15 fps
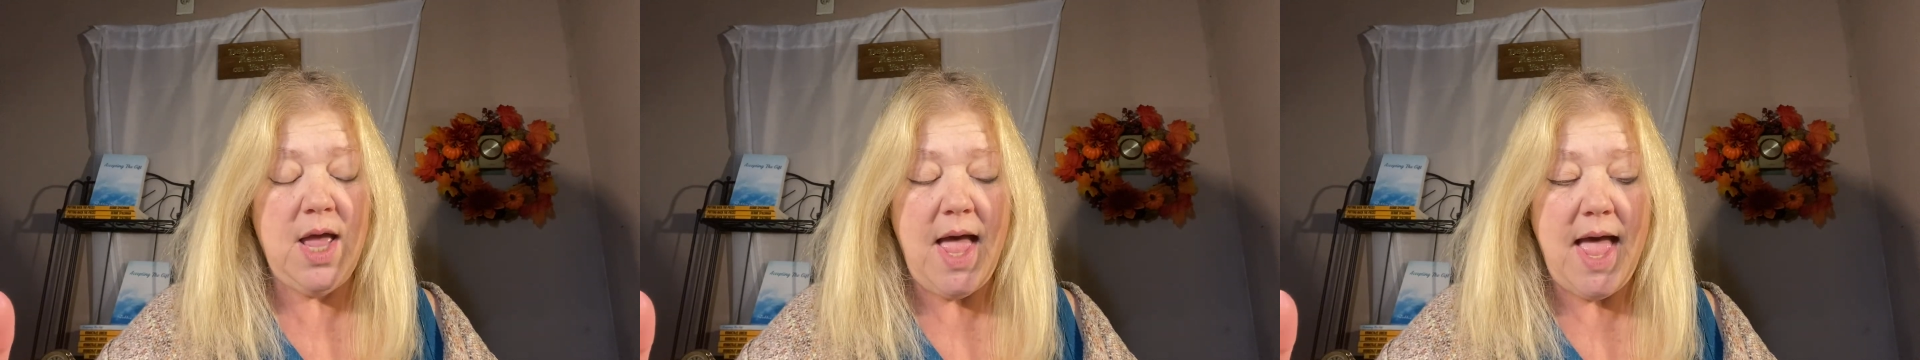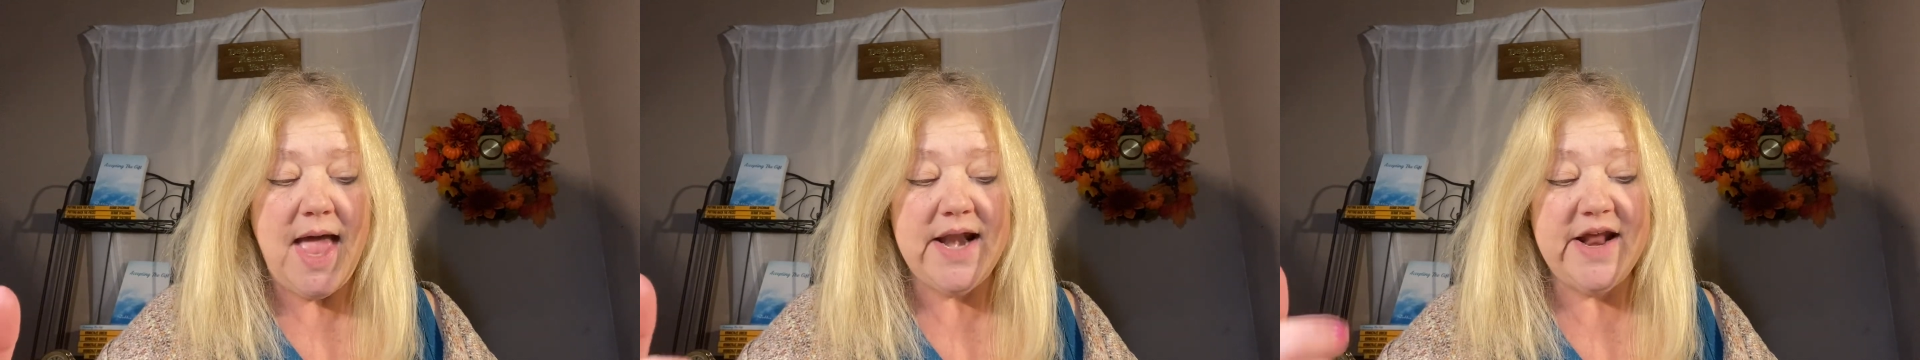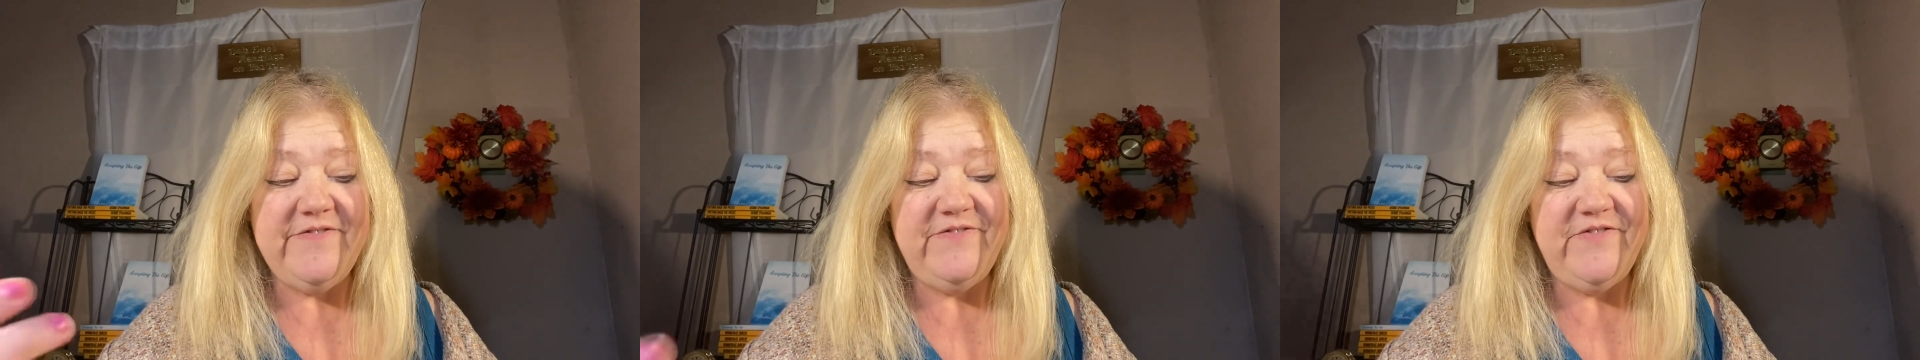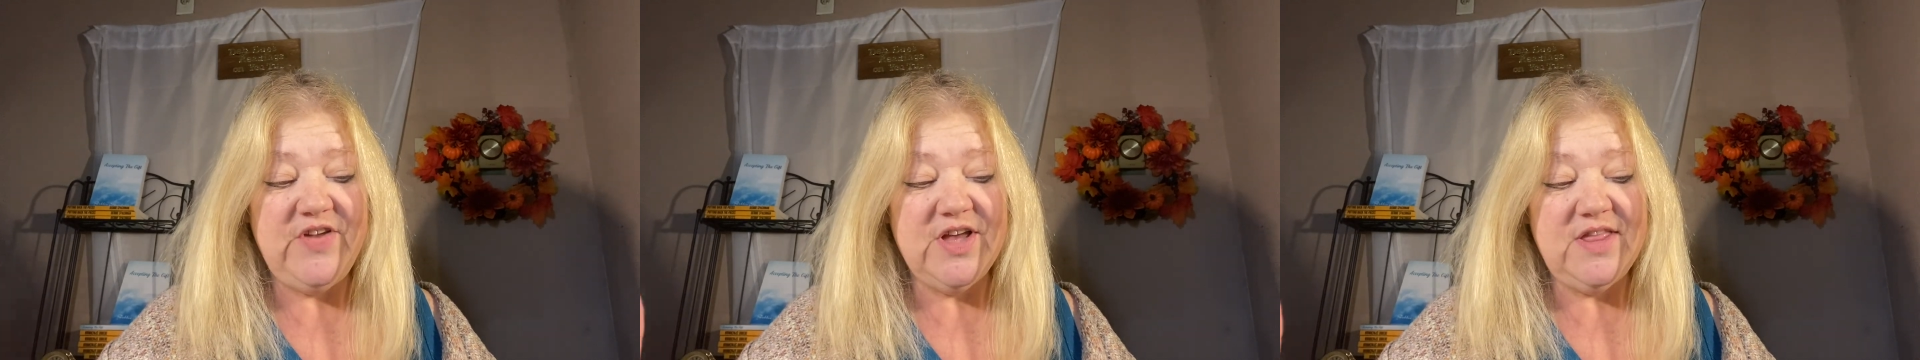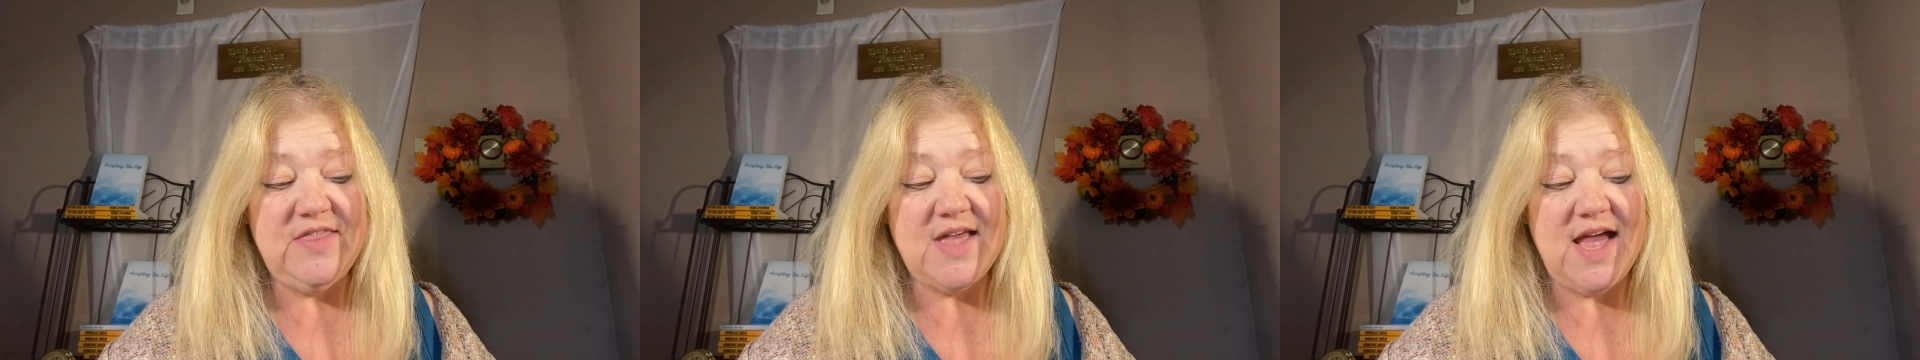And I
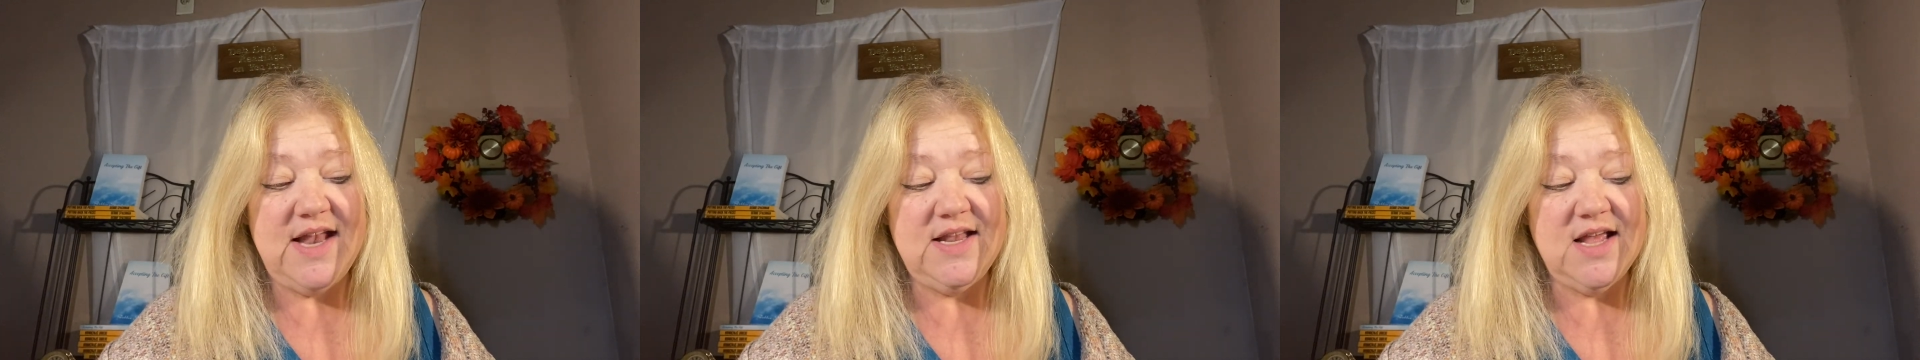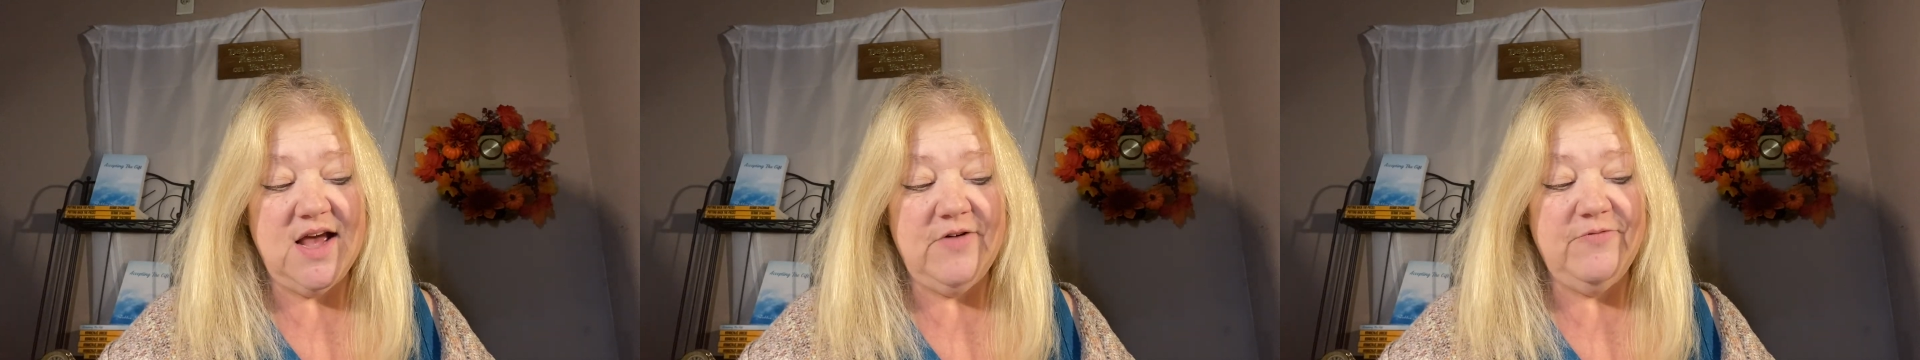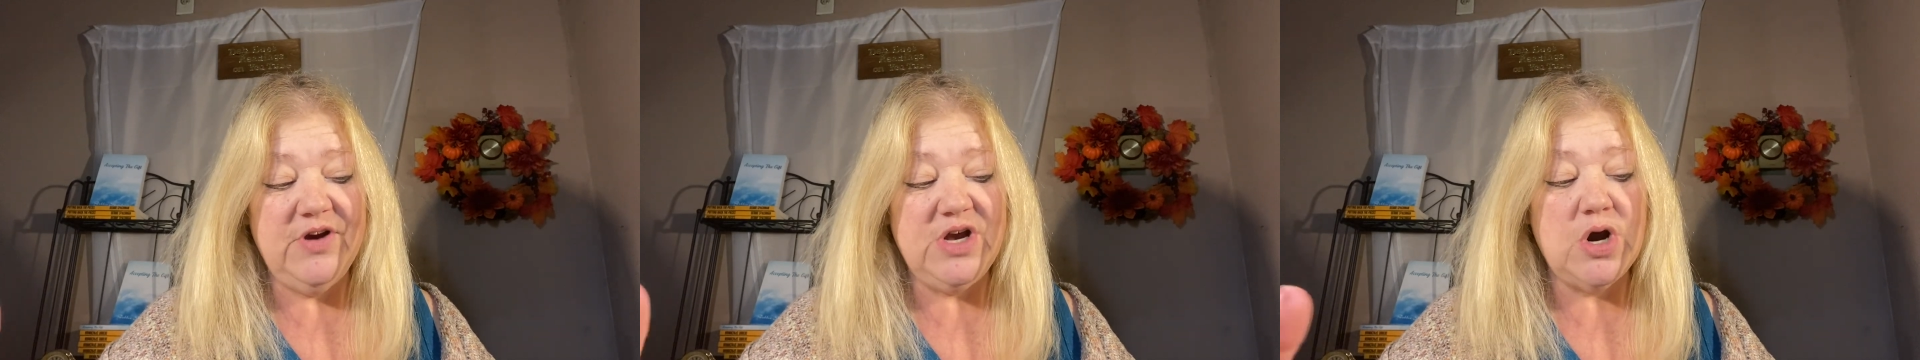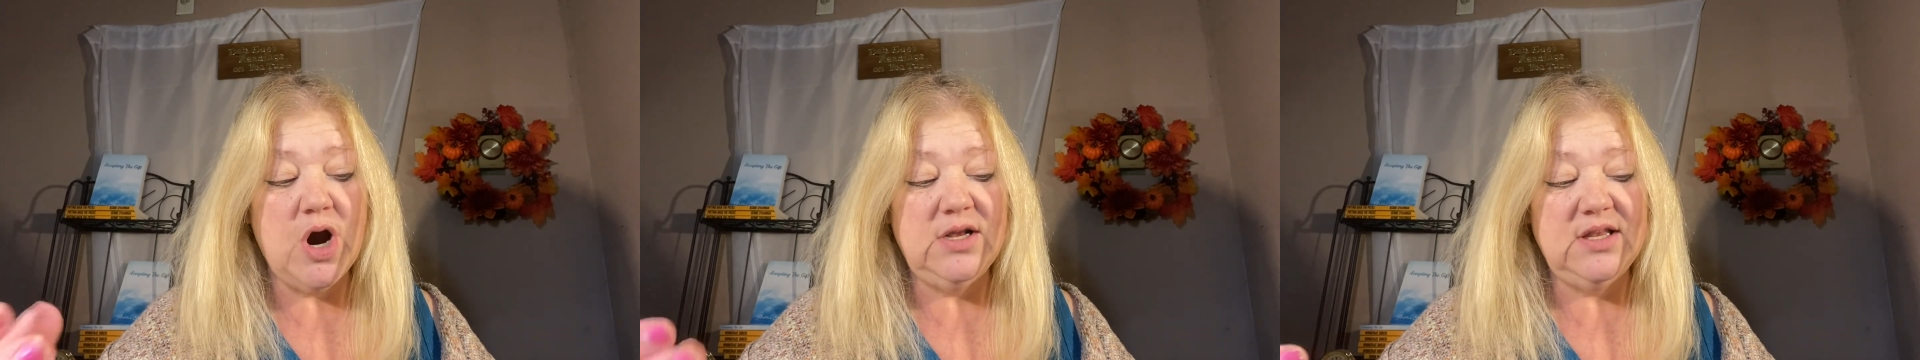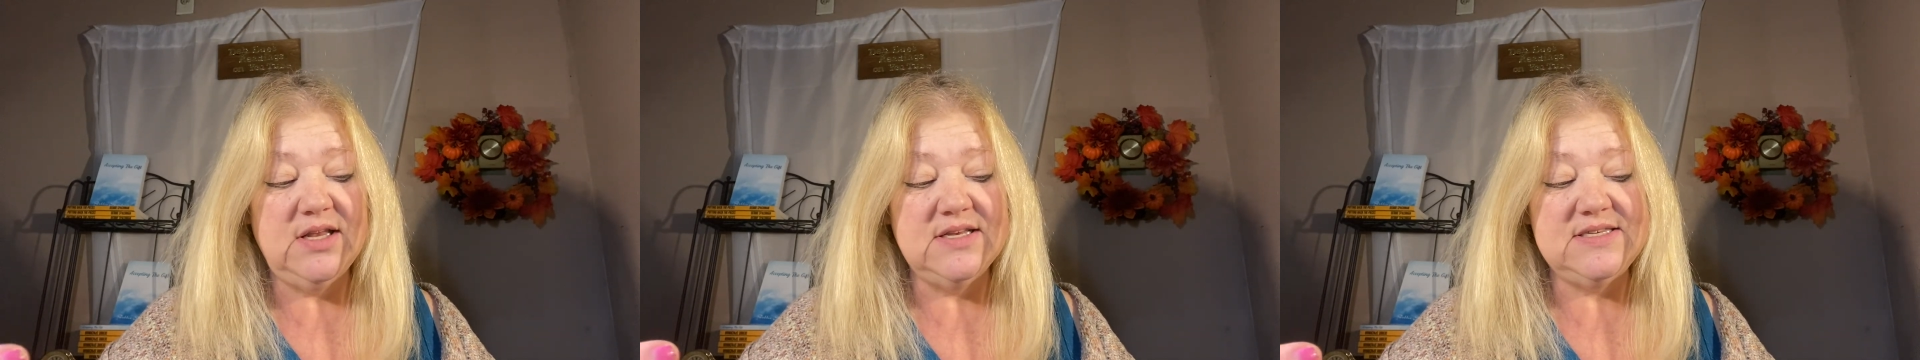feel that uh,
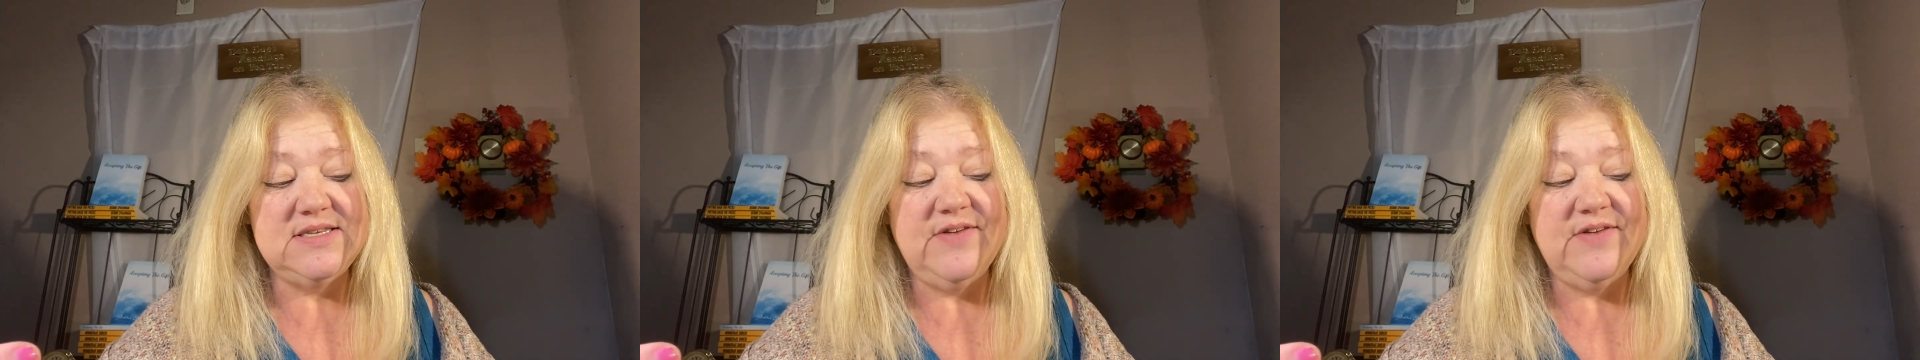regardless